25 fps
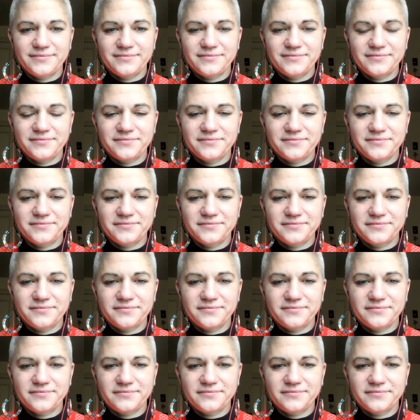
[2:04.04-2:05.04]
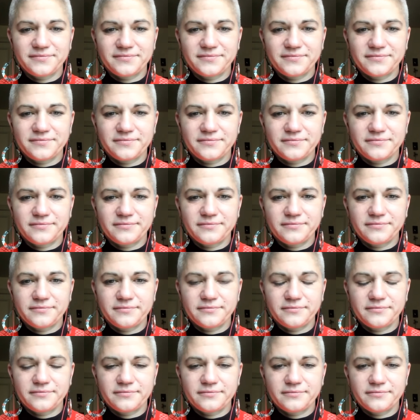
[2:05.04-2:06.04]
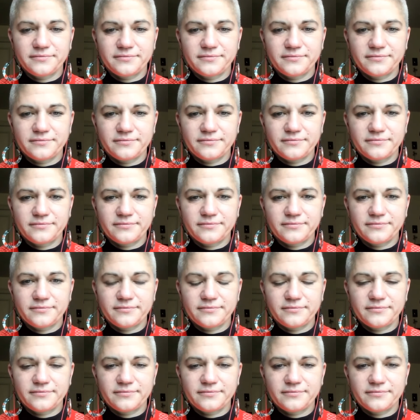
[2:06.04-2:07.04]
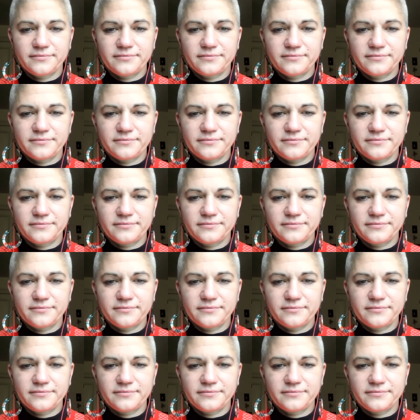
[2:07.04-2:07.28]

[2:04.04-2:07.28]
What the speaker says: The person shown says nothing.